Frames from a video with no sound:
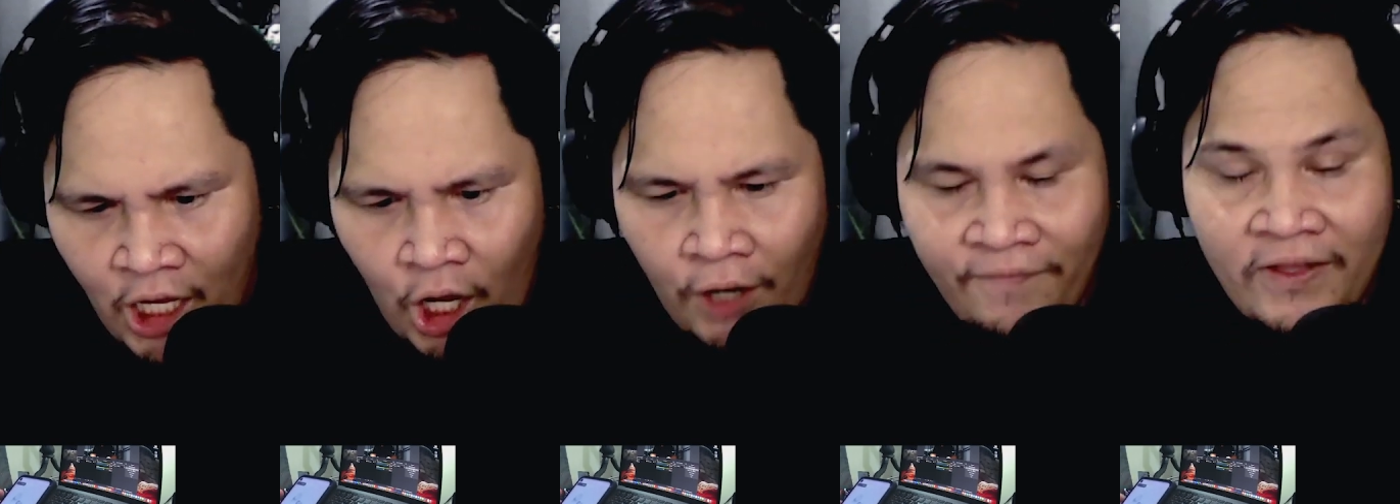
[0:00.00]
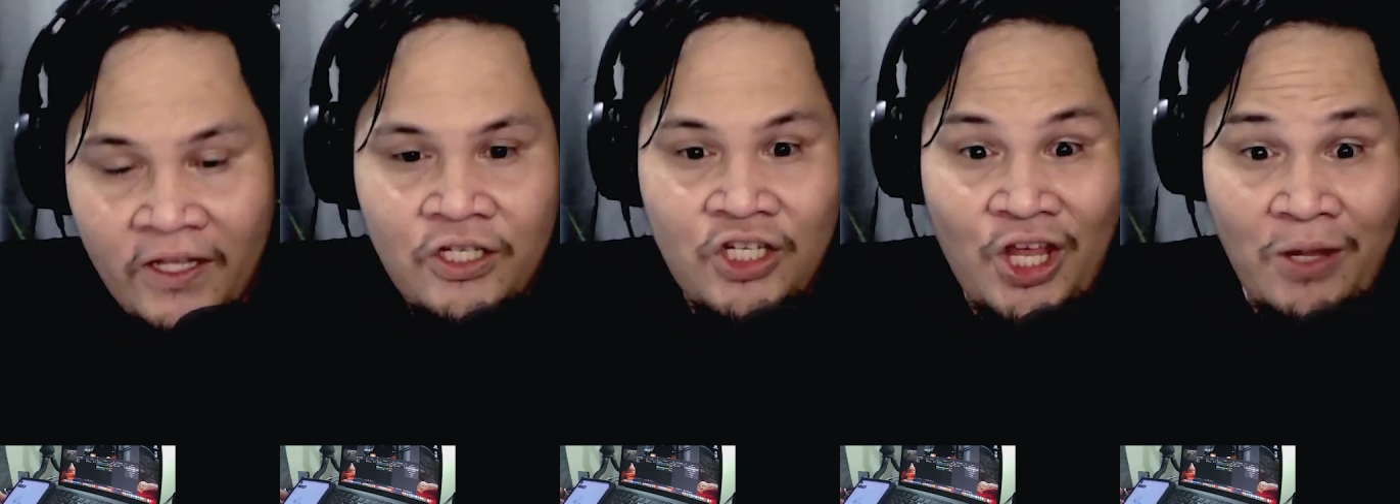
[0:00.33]
of
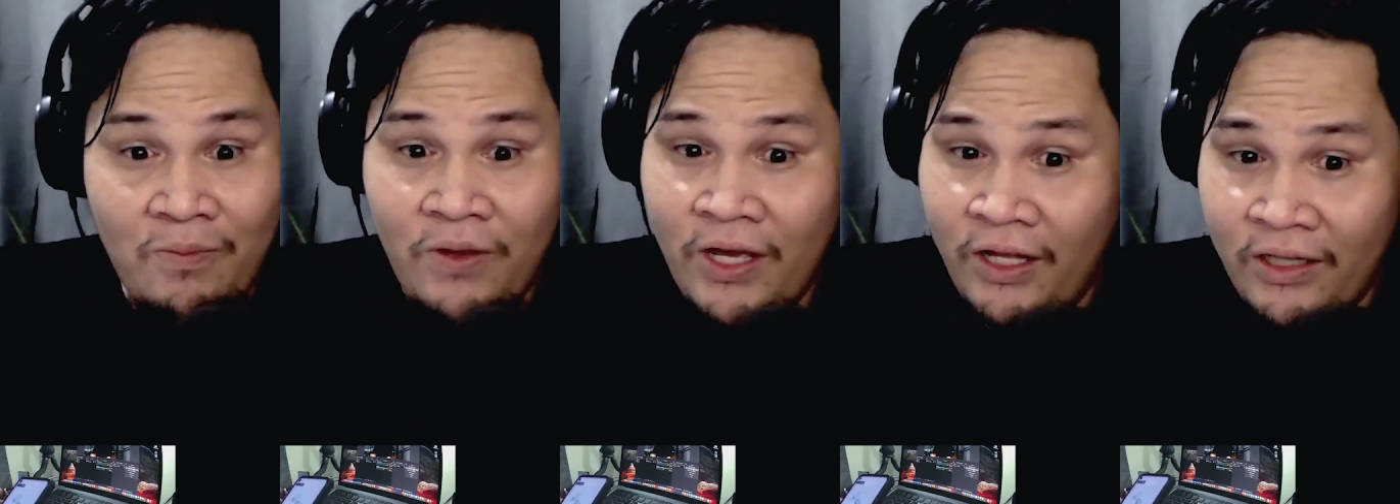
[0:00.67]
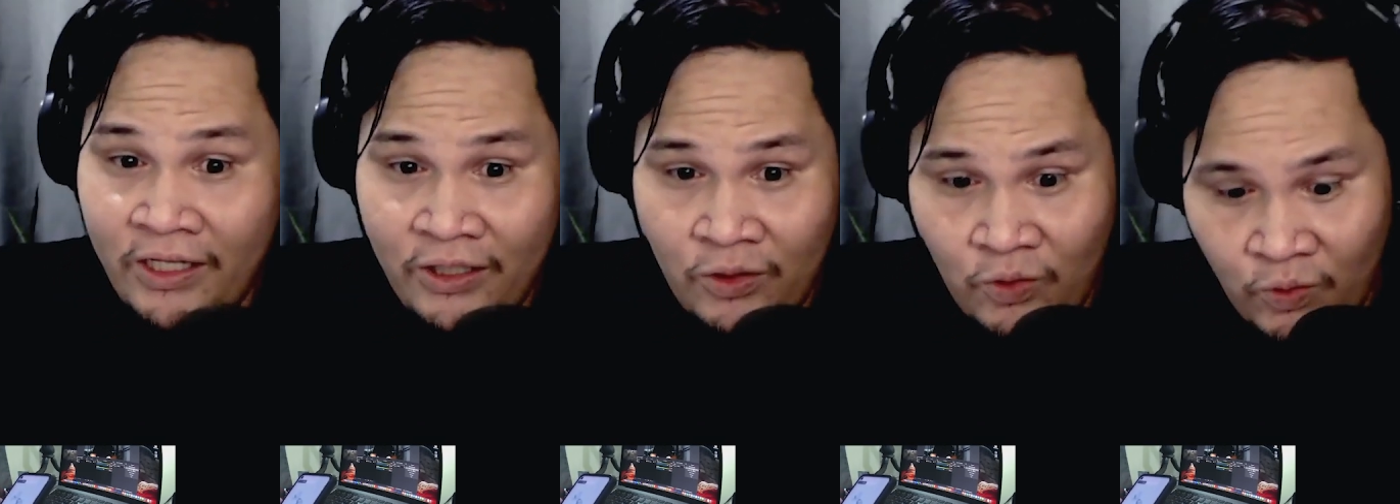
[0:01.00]
the
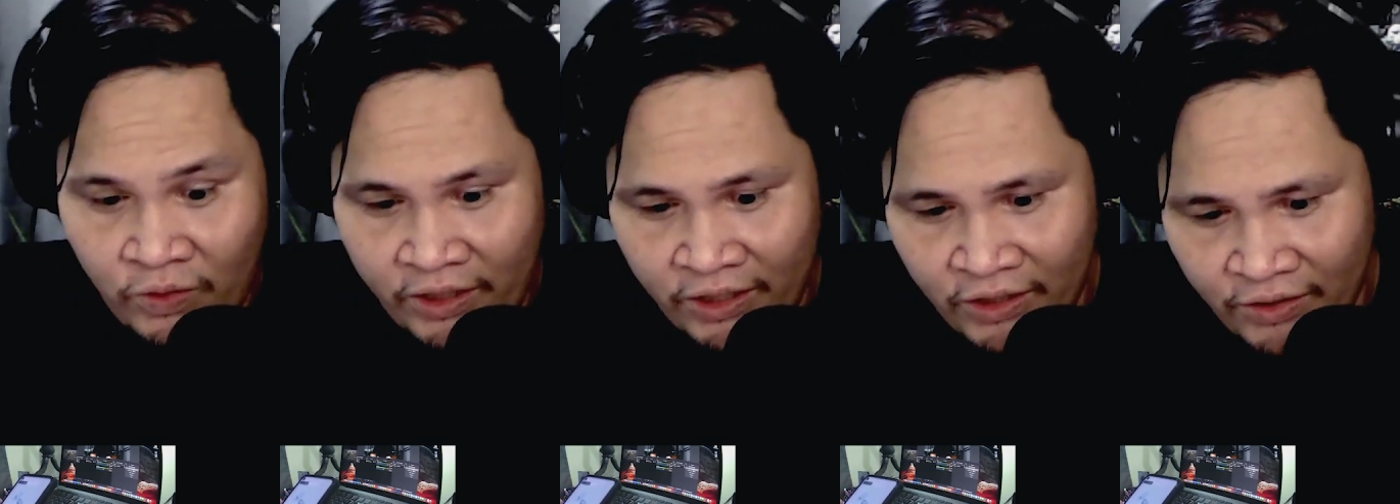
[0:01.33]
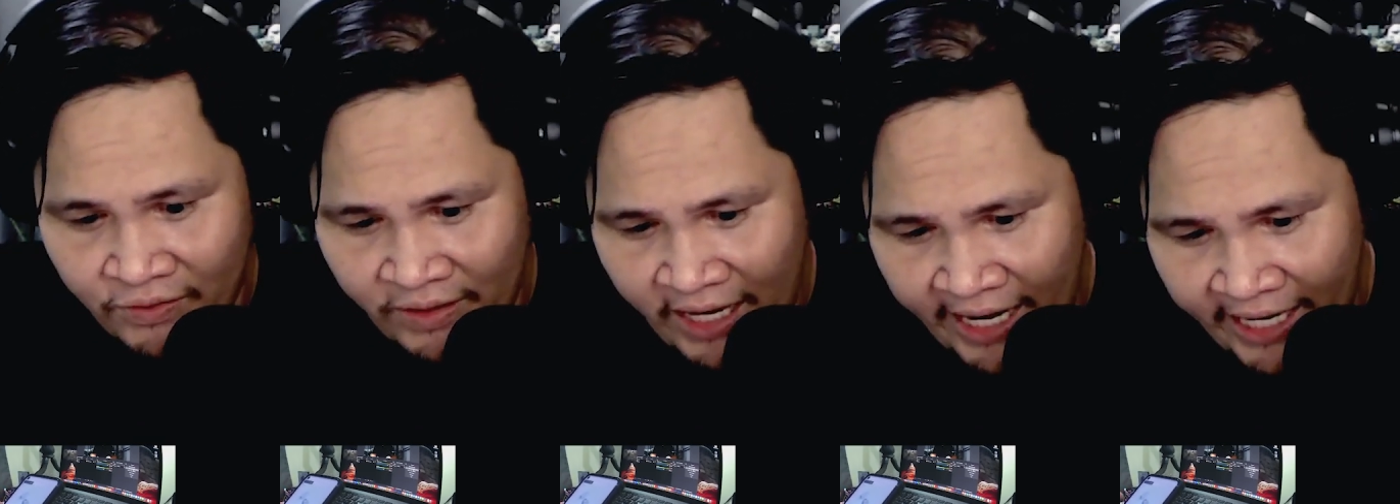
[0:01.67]
JBL
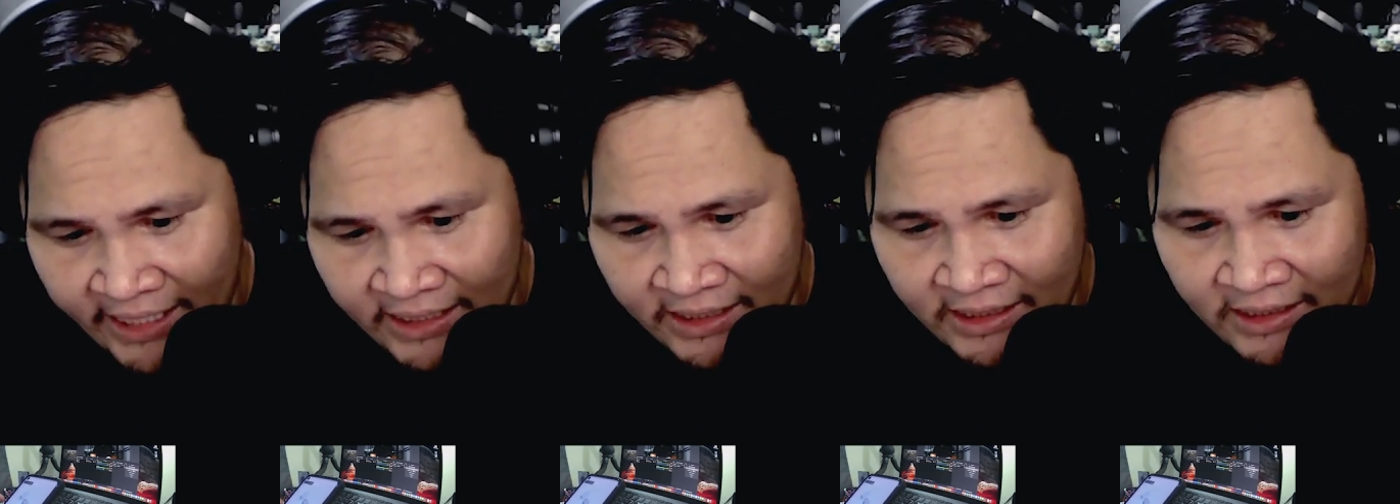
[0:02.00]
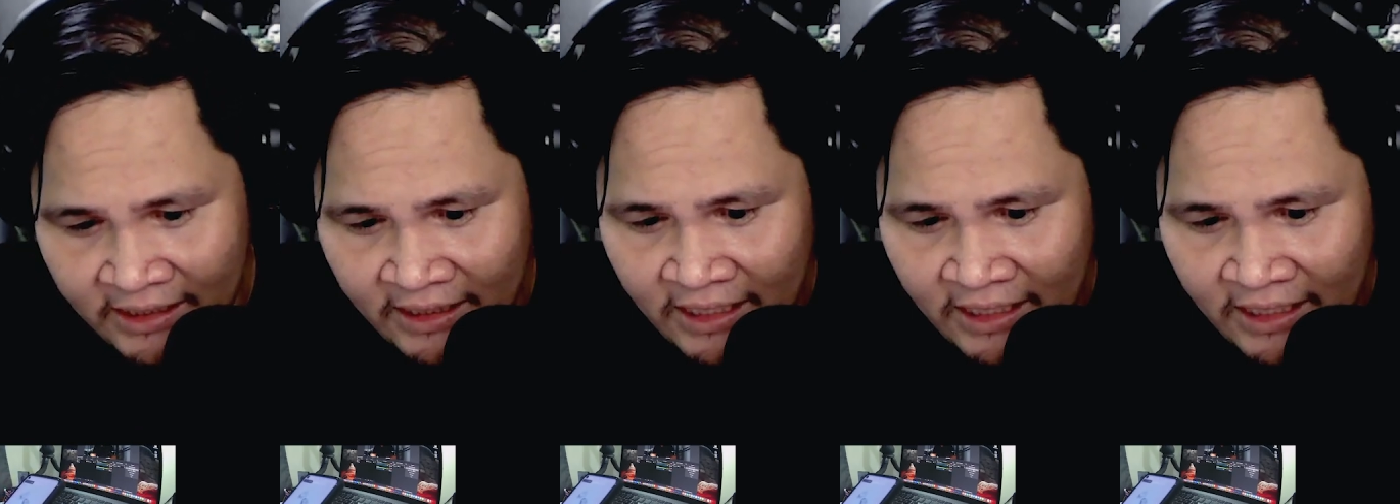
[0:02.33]
Endurance Race.